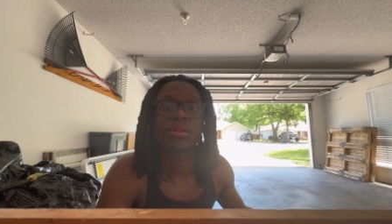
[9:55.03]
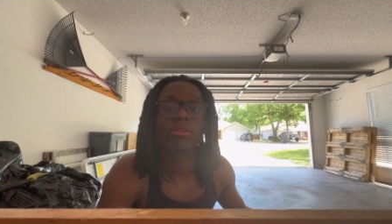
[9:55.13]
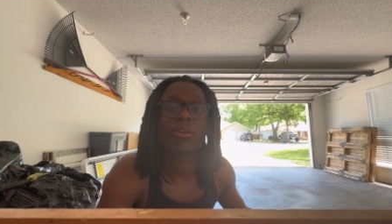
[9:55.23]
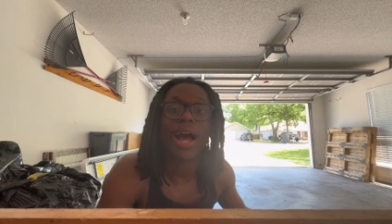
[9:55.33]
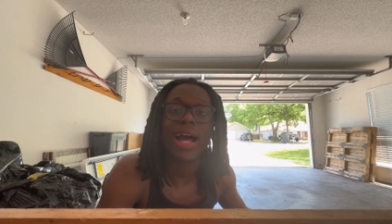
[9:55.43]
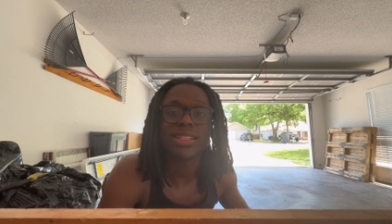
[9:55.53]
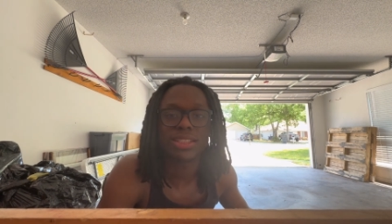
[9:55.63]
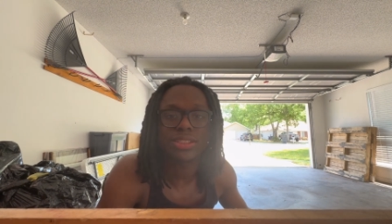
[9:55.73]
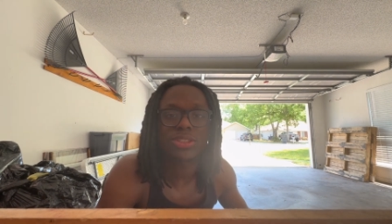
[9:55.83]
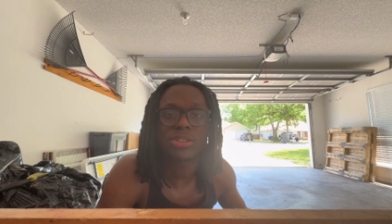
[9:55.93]
Wow, I
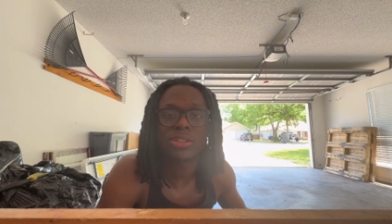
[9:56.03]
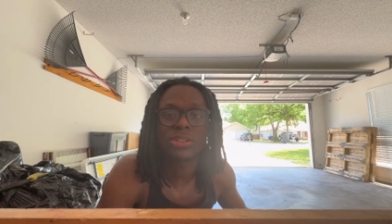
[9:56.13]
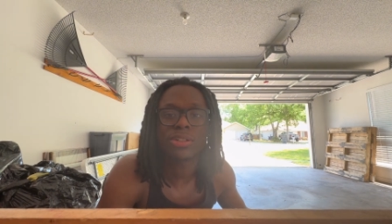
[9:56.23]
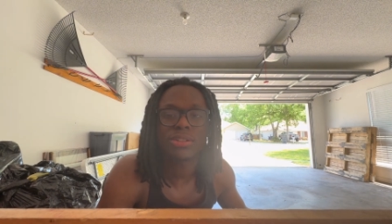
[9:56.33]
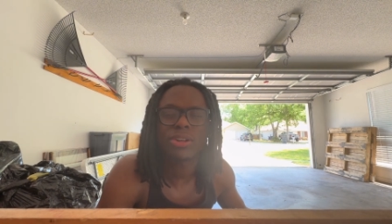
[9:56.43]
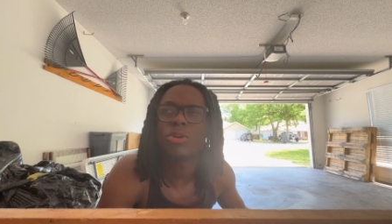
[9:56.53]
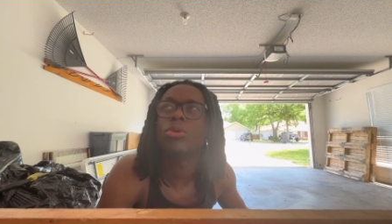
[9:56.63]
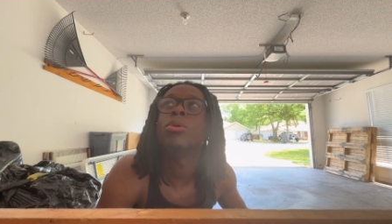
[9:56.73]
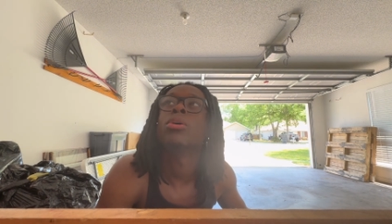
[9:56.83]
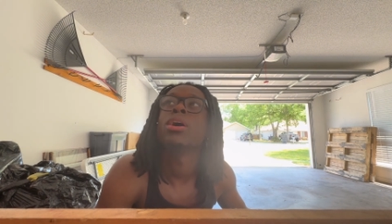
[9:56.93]
just turned,
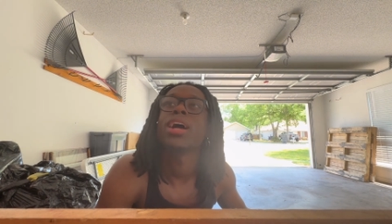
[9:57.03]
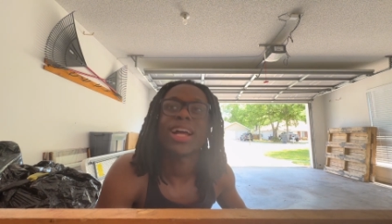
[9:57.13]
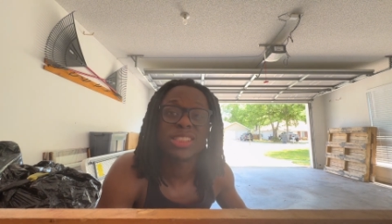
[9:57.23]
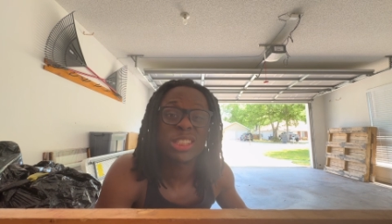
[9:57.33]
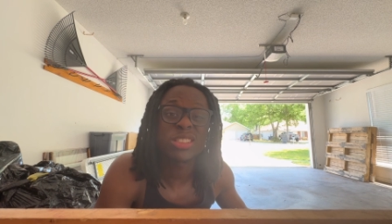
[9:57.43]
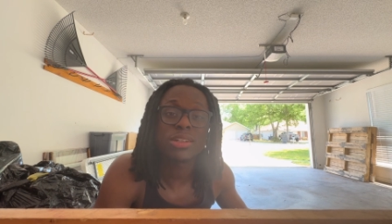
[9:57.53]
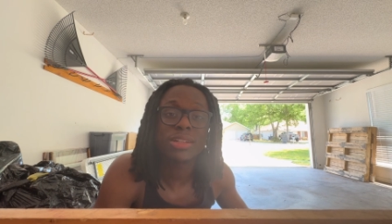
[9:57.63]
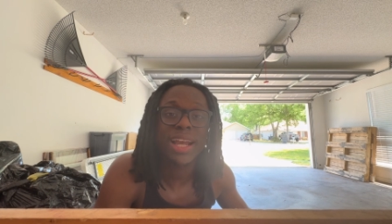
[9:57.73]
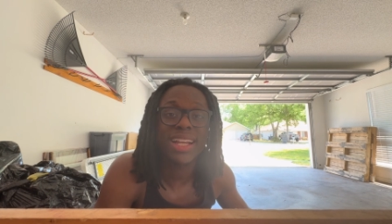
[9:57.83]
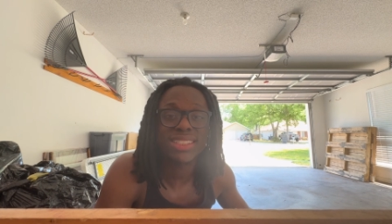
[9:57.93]
no, I just
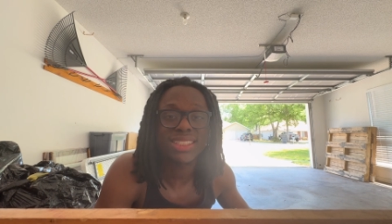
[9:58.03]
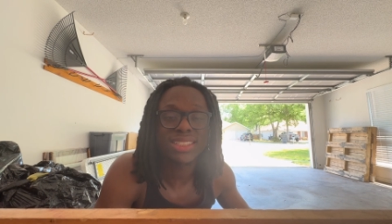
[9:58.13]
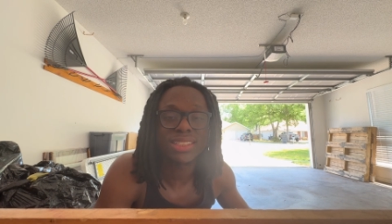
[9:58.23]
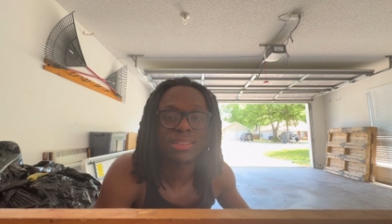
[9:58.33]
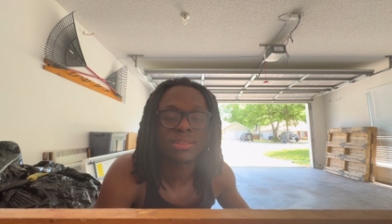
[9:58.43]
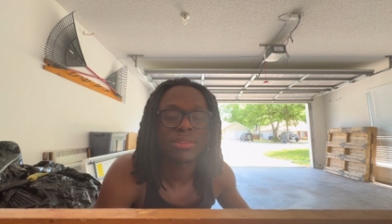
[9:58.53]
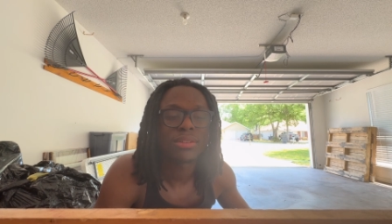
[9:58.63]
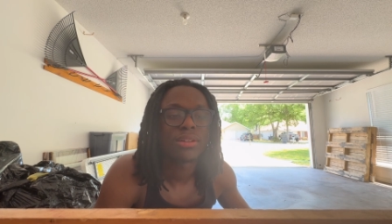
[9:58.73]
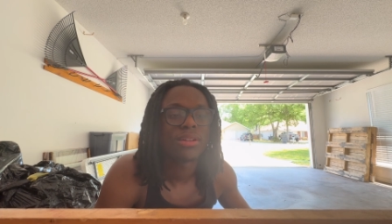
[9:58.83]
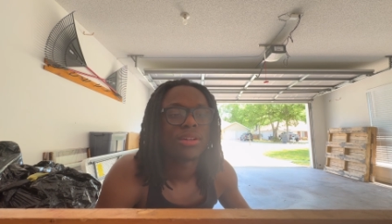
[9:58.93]
turned 18.
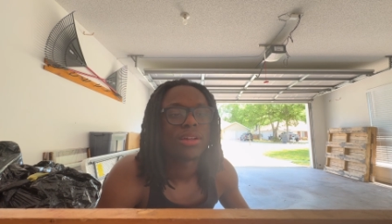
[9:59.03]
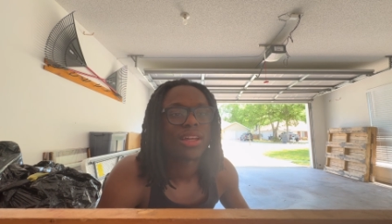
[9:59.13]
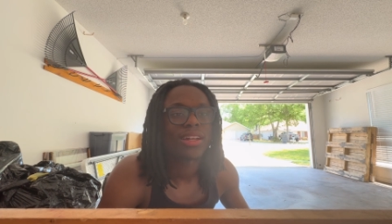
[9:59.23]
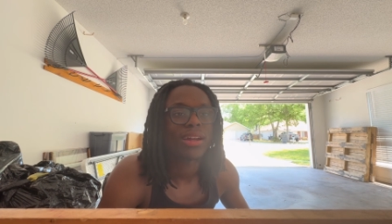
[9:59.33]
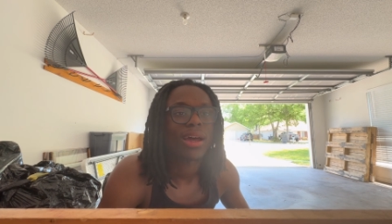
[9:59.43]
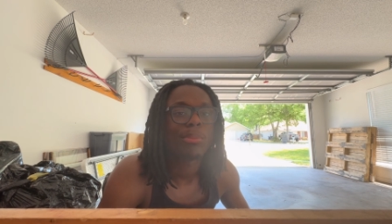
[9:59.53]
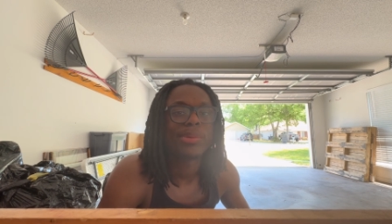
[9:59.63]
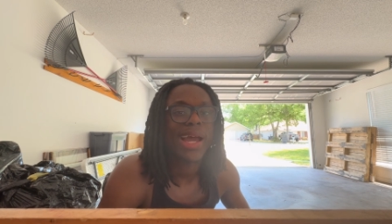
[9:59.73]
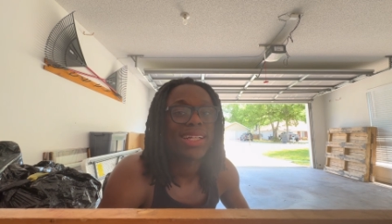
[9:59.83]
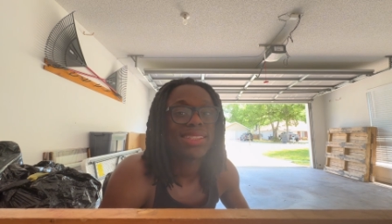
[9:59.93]
I'm
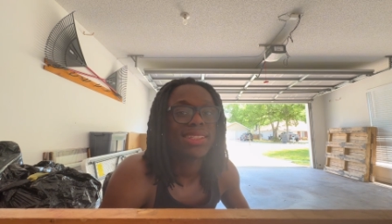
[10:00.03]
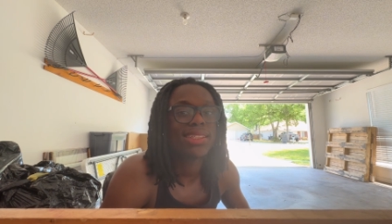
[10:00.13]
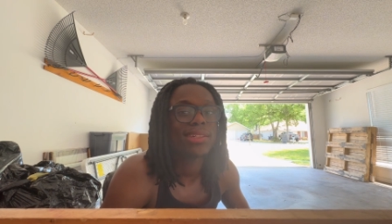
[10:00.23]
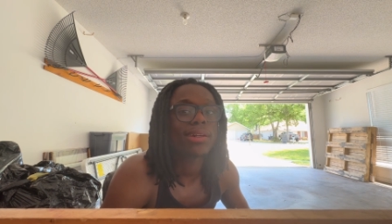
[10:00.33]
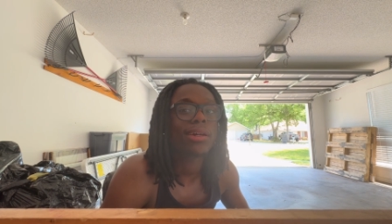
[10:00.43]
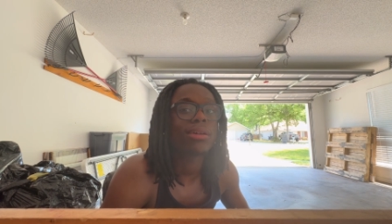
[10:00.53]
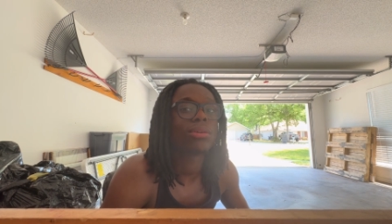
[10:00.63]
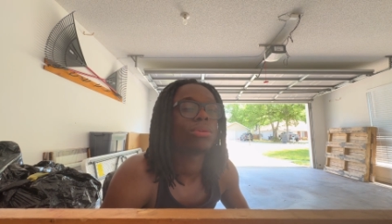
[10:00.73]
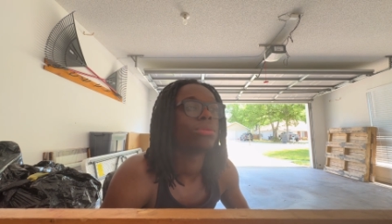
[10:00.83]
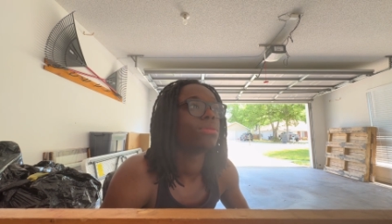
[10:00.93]
19 now.